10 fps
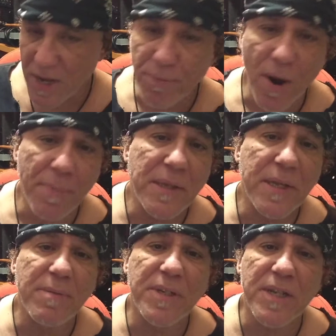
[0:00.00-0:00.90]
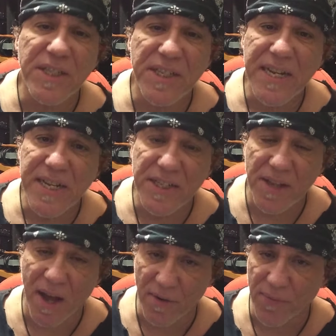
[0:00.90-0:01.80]
He probably lives in the seedy
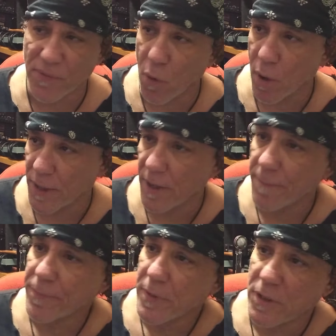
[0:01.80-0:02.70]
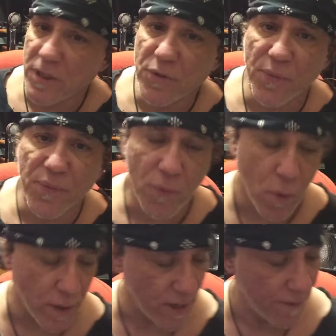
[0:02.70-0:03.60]
side of Florida, because he's from
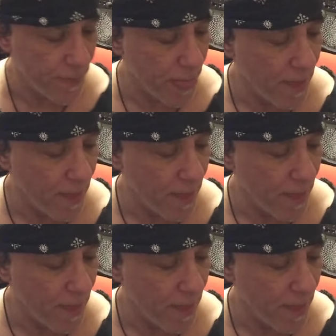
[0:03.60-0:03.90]
Florida.